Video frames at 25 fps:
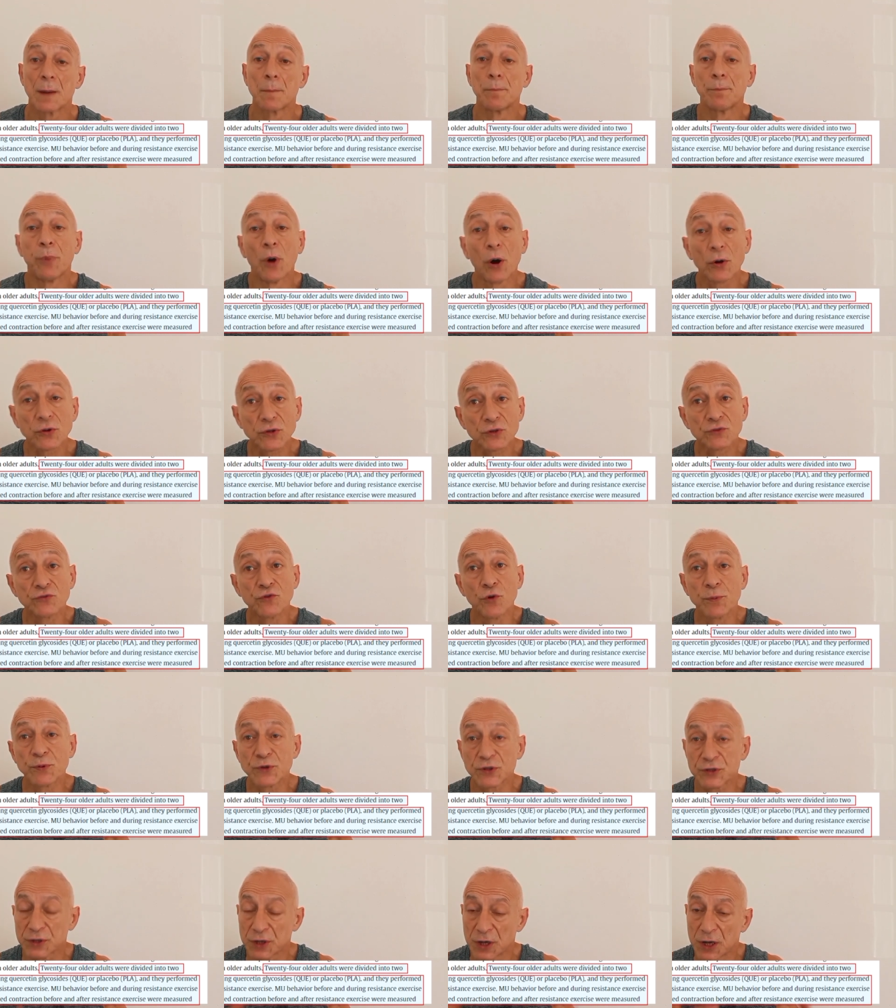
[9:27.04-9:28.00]
Both
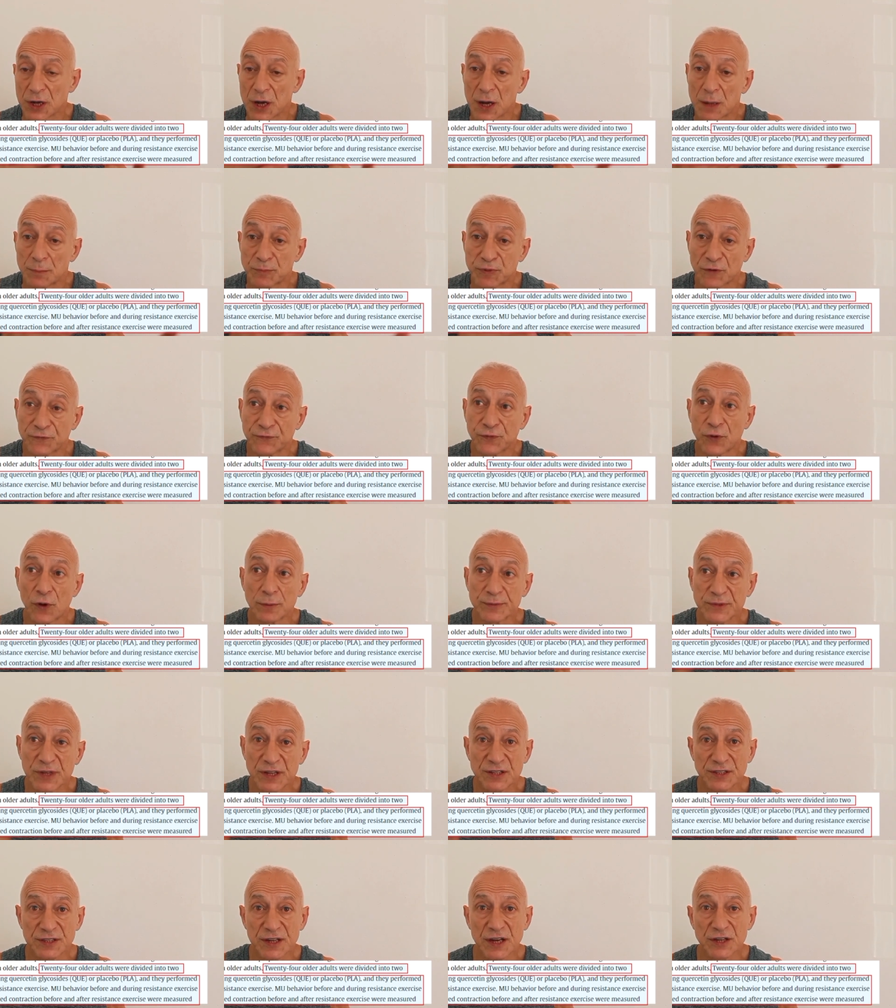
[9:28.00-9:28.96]
groups performed
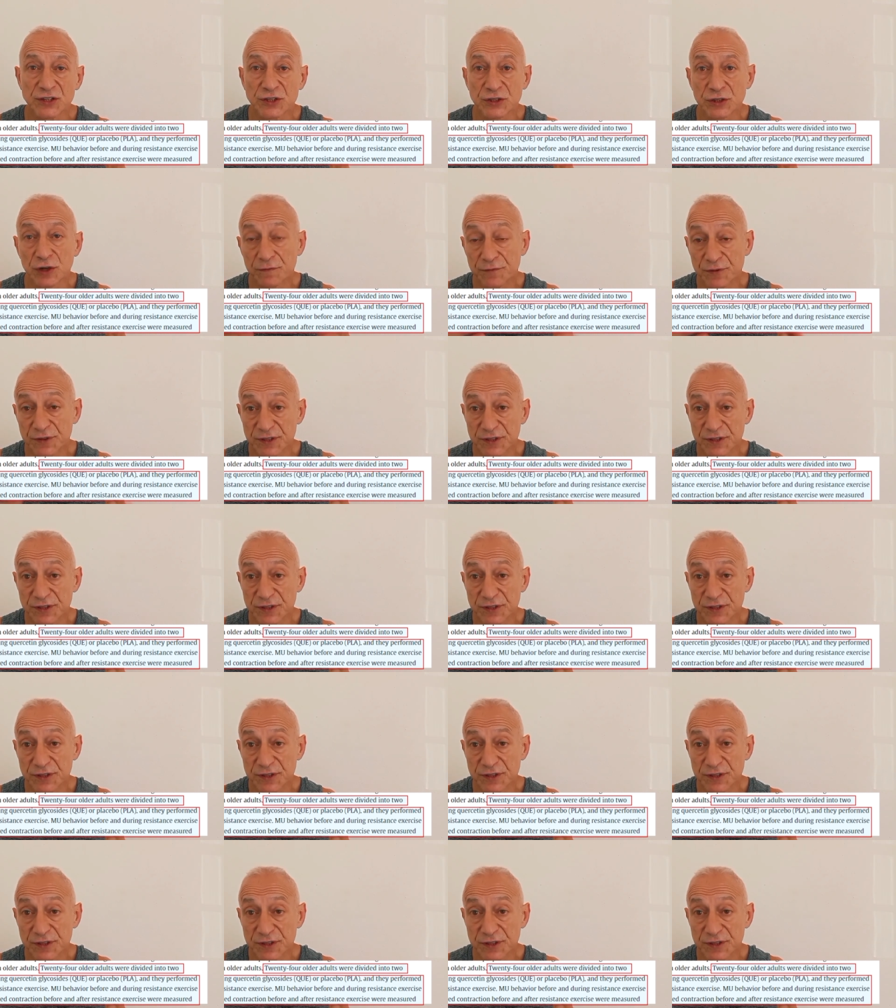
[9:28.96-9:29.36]
a session of